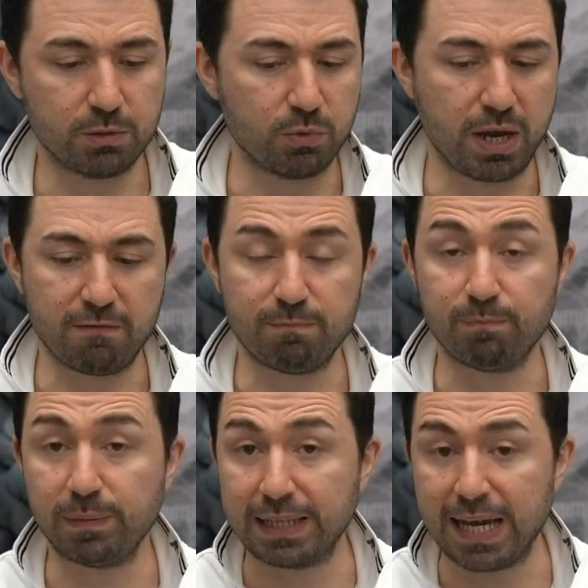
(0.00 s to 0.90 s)
We have
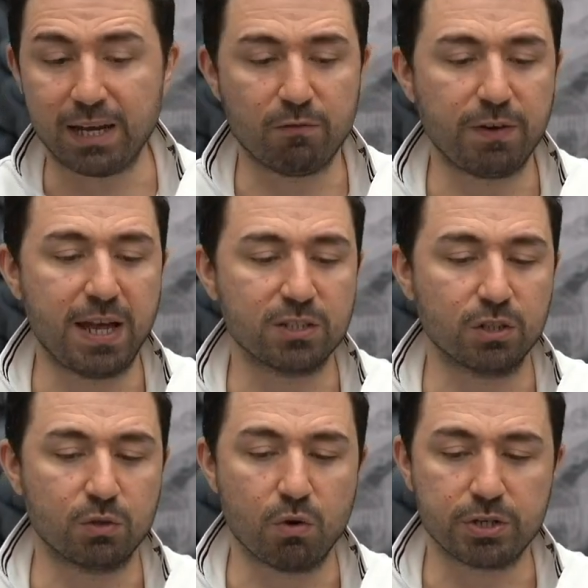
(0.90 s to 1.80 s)
plenty of
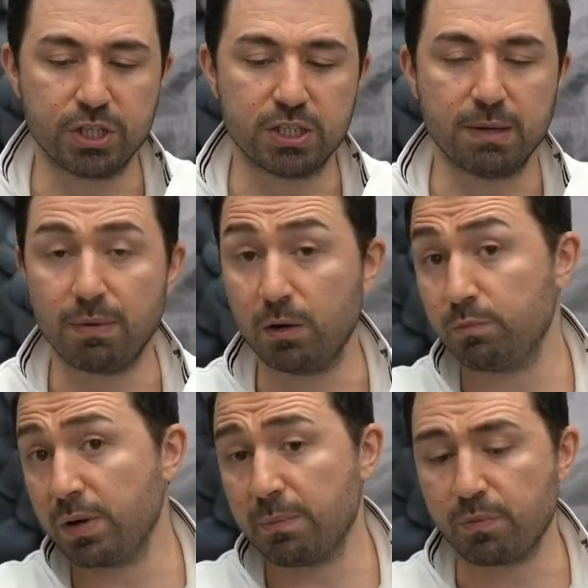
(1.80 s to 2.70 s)
hands-on courses about
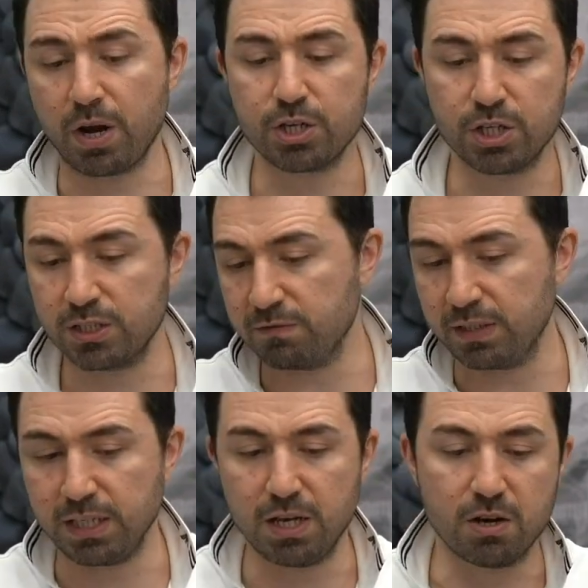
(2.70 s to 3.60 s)
preparations,
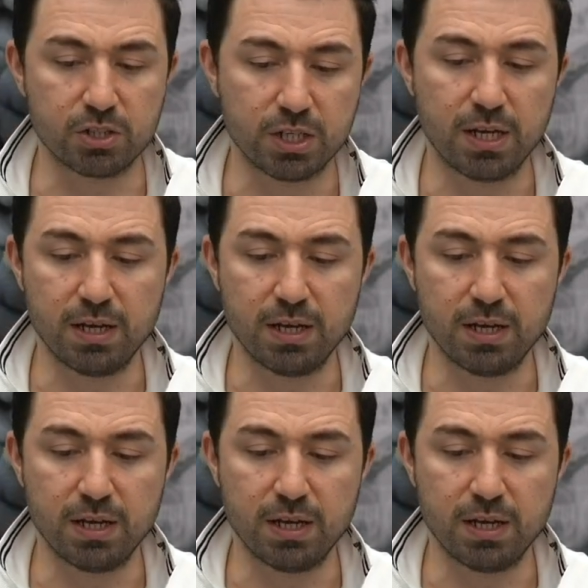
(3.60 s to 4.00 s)
veneers,